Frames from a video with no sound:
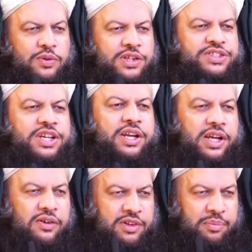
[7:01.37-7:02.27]
To the
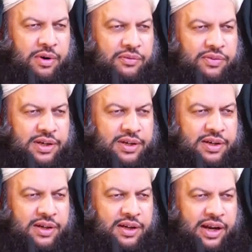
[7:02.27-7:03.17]
city of the Prophet.
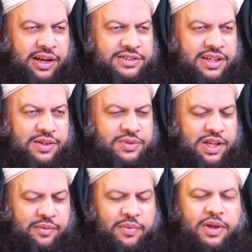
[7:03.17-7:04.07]
Ali
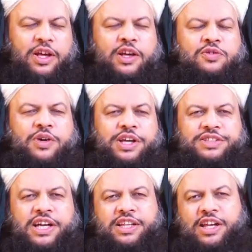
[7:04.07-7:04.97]
So he
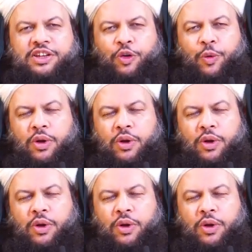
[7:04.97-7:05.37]
said that